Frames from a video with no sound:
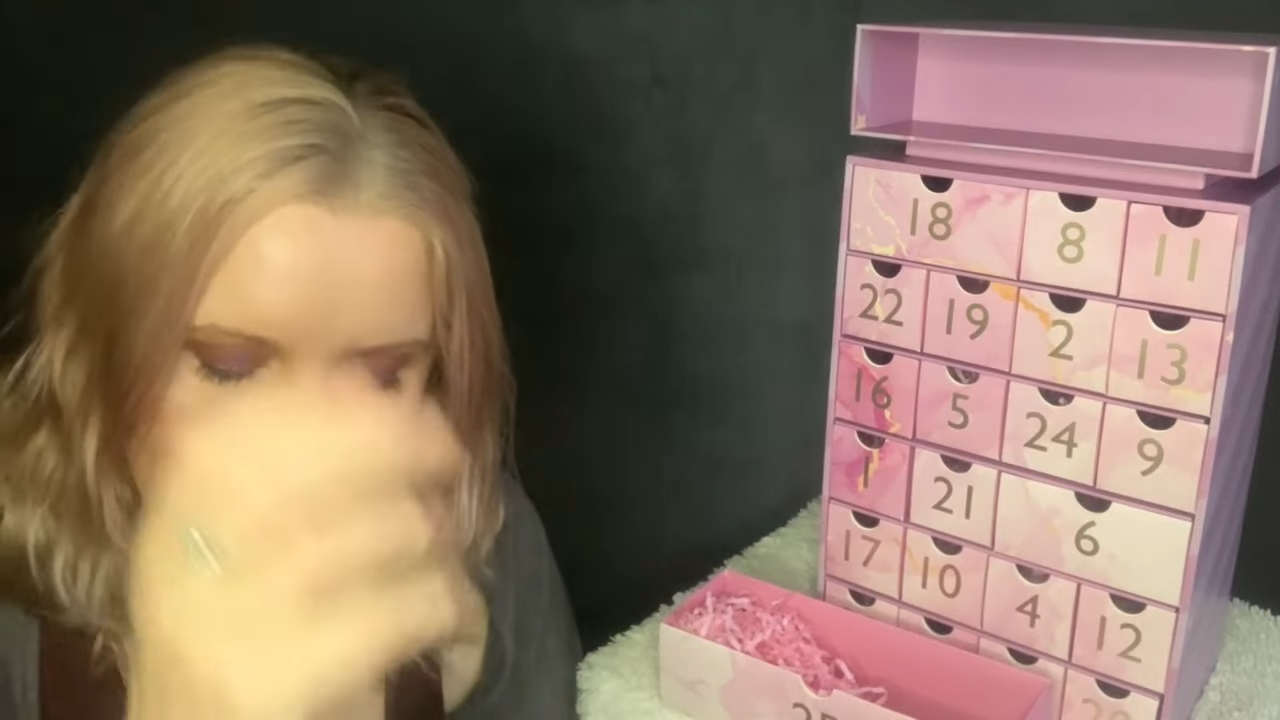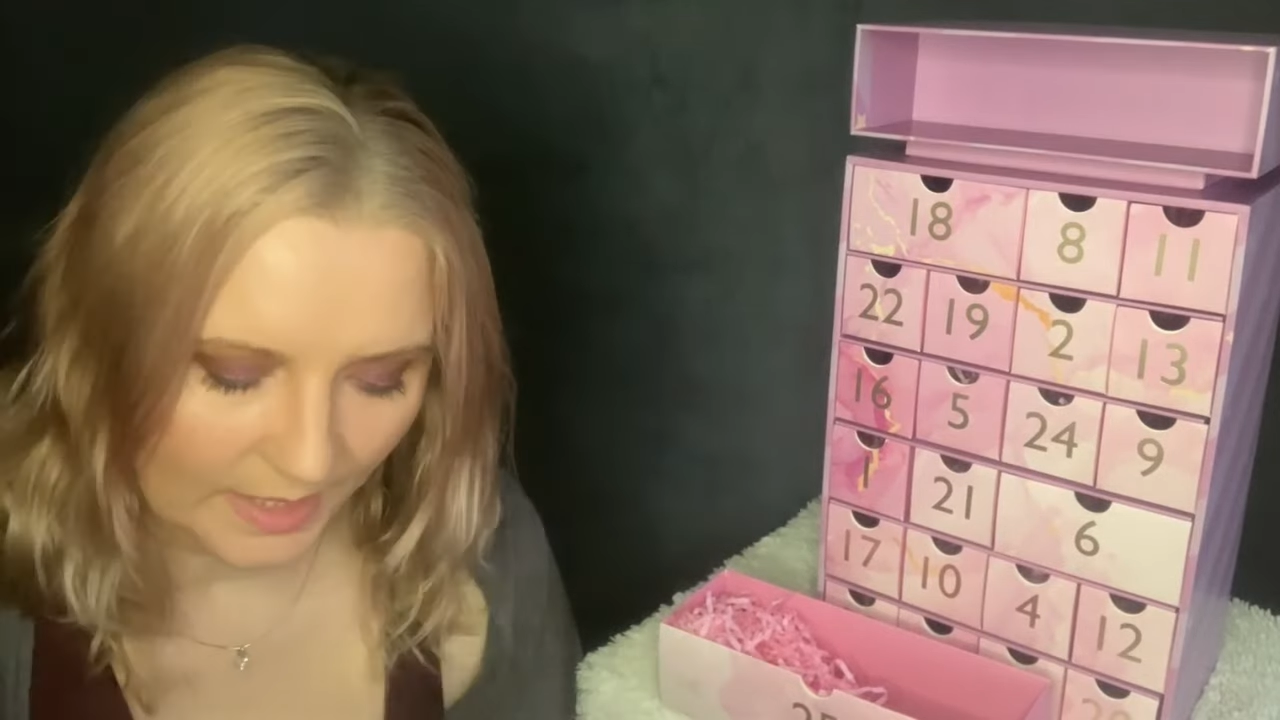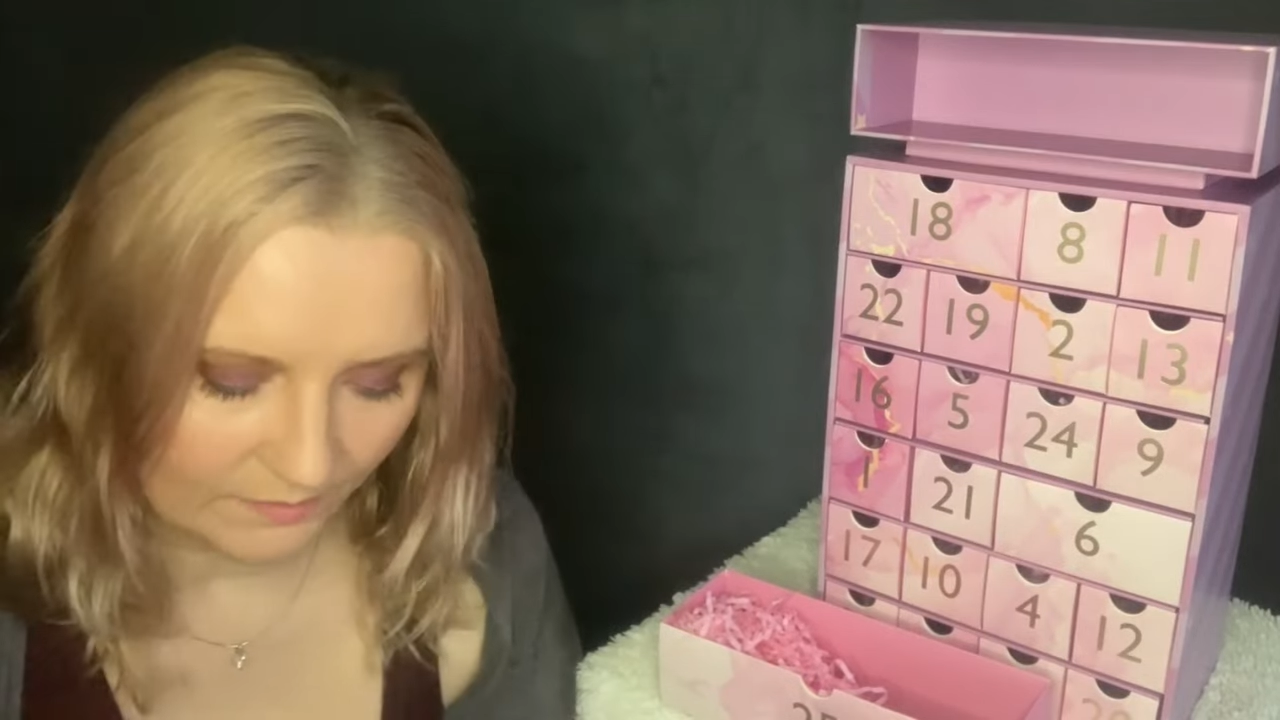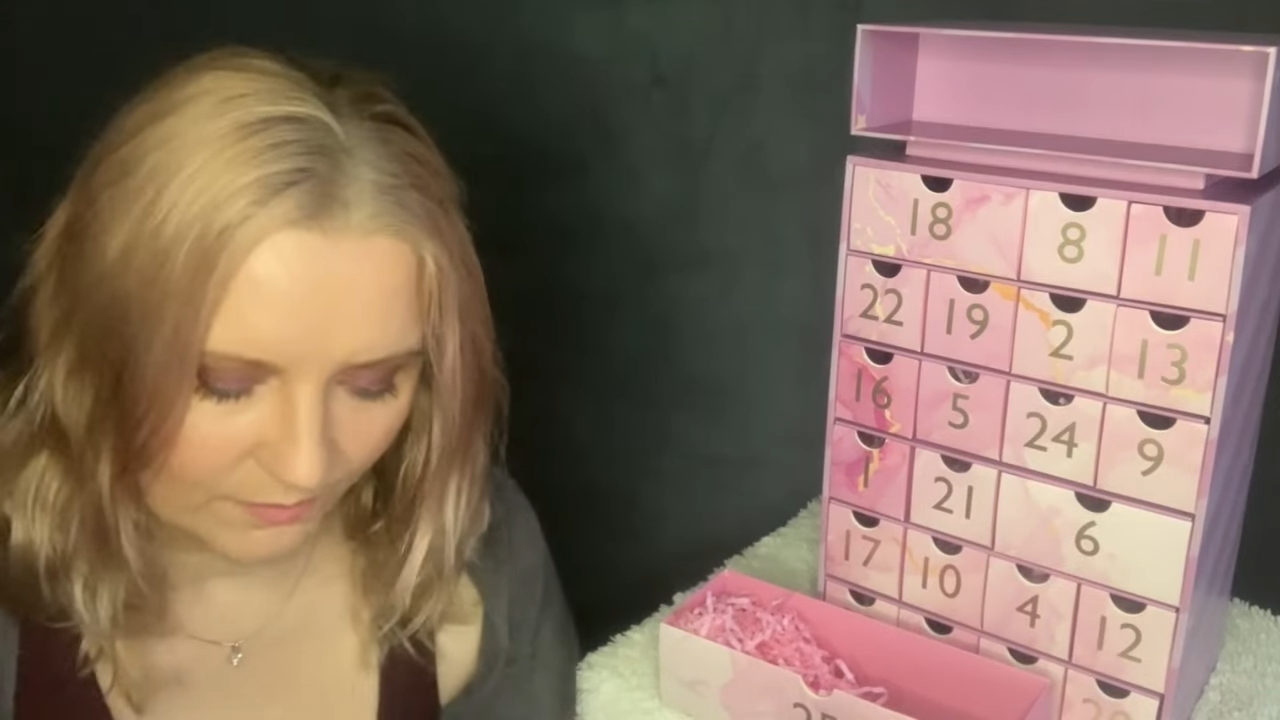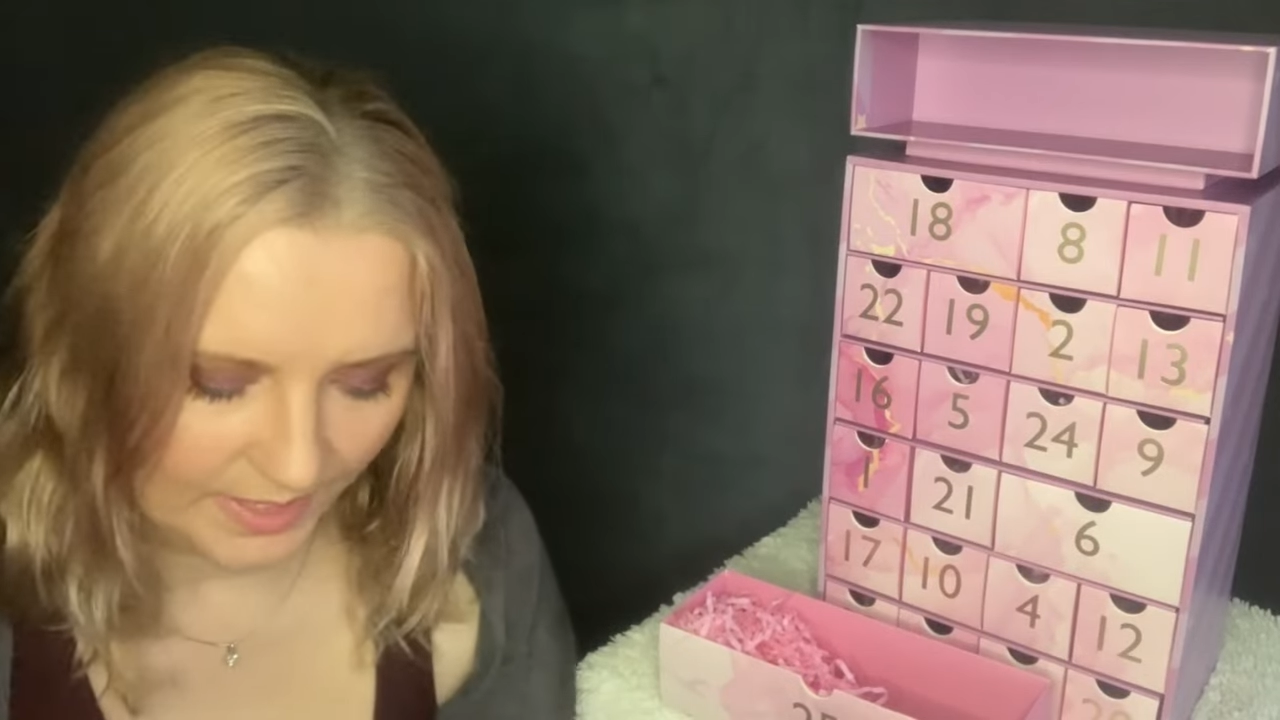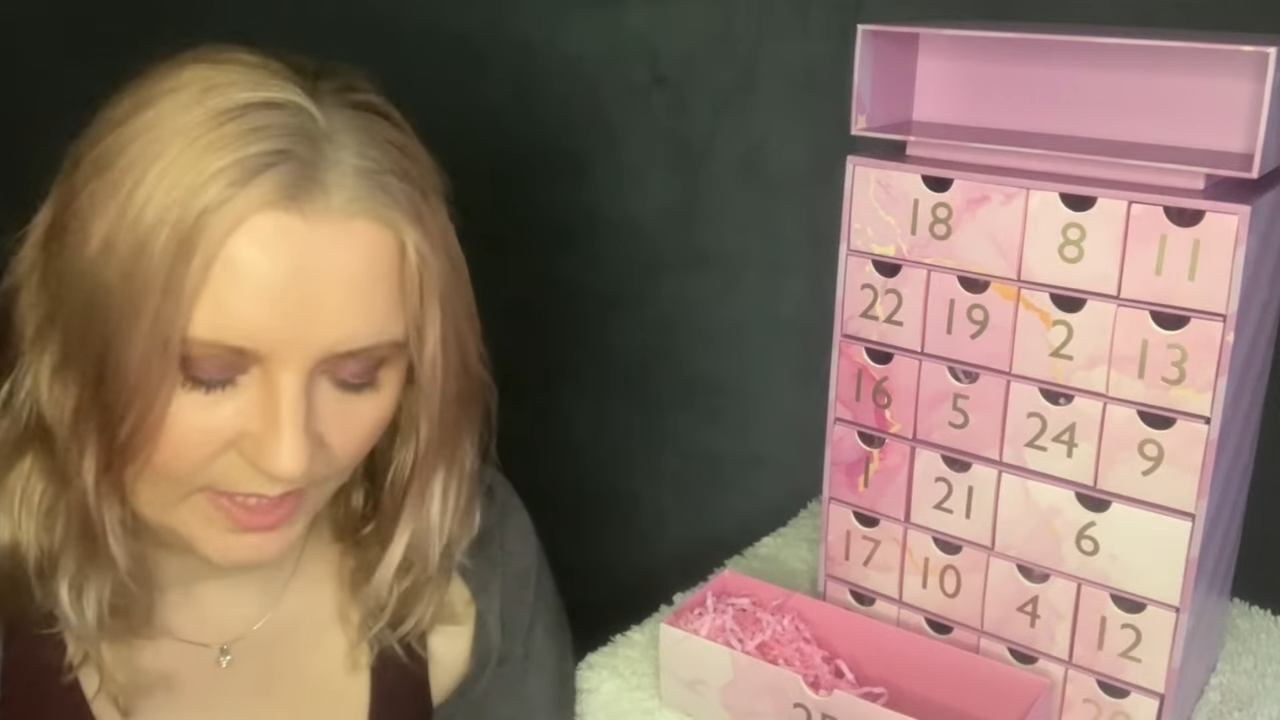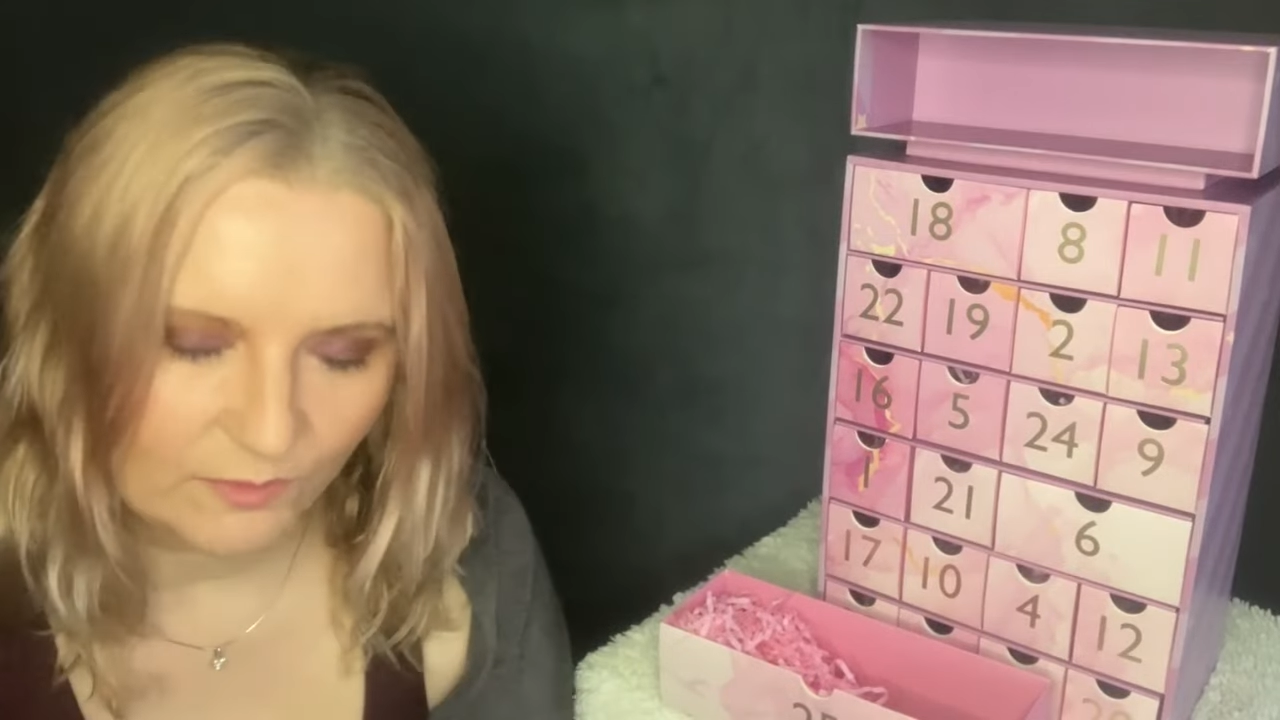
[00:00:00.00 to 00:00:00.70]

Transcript: that really